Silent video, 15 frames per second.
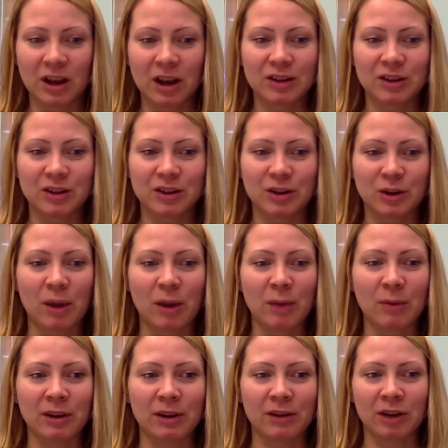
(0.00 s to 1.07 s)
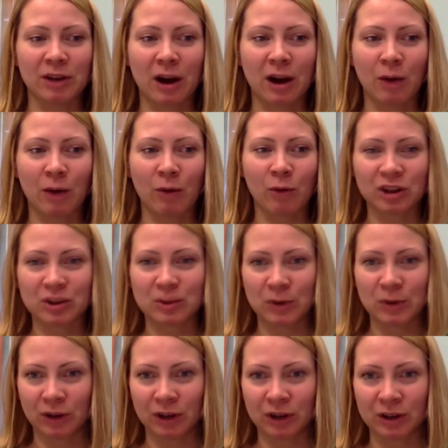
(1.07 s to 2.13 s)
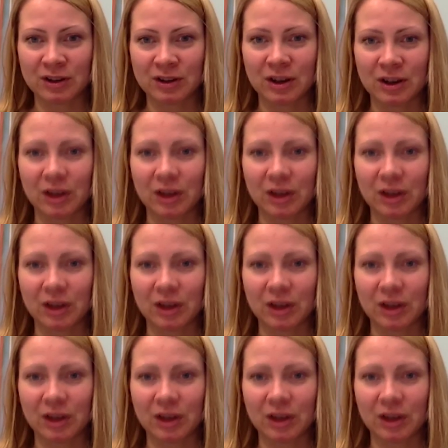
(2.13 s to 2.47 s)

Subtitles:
So maybe even our experience,